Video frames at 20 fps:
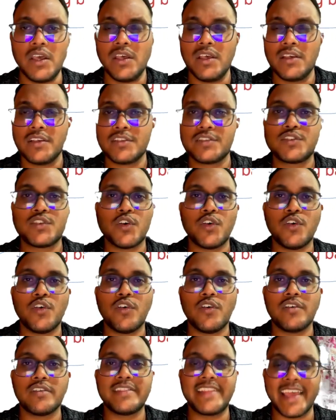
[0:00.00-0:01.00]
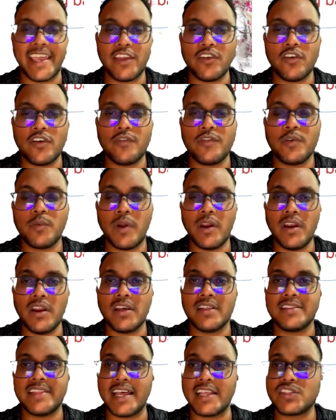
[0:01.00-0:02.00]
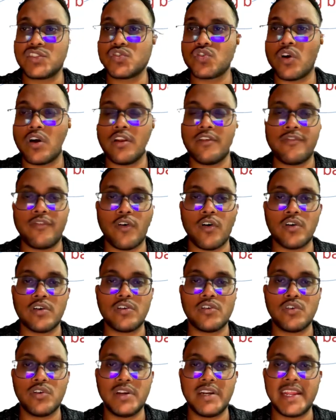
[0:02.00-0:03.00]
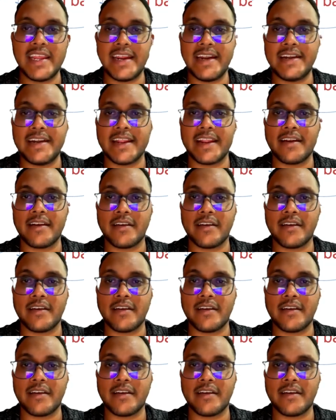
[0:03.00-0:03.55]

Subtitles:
So thank you everyone, that's all for day 10.